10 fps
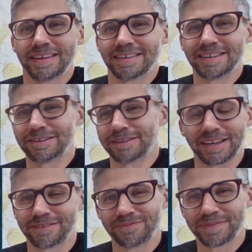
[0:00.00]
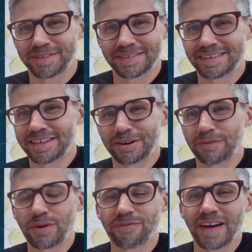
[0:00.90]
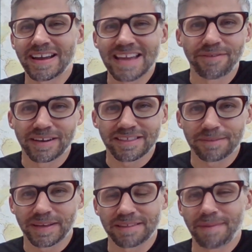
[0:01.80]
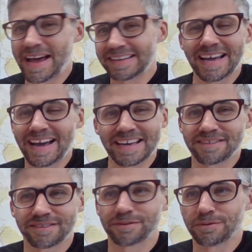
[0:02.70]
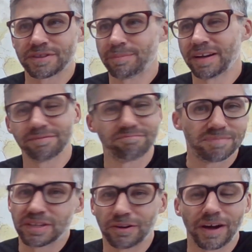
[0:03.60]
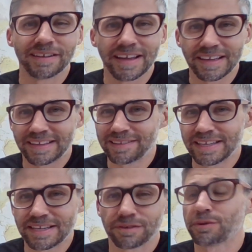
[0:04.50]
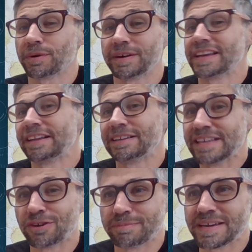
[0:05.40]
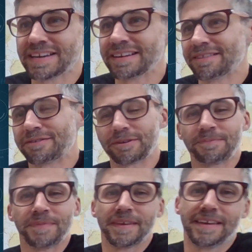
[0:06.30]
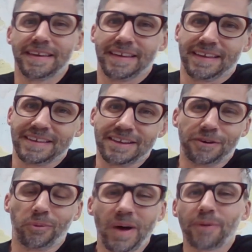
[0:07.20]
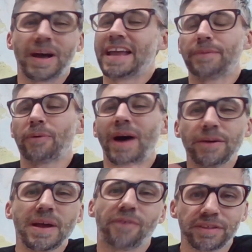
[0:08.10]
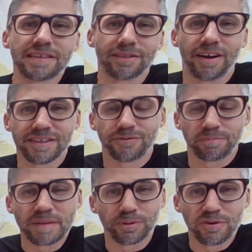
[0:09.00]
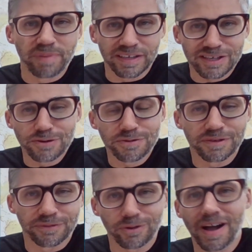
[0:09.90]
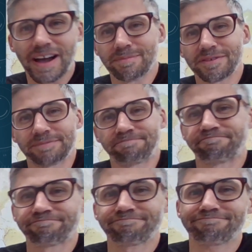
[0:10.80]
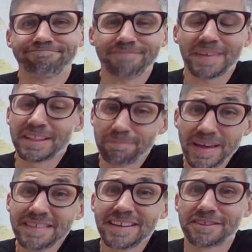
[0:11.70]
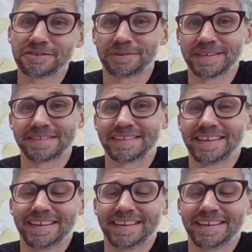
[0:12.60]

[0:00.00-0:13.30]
if we find evidence about the bad guys through some unlikely, or through an illegal means, or, anyway, why do we have all these laws for people who've been accused of crimes? And the best answer is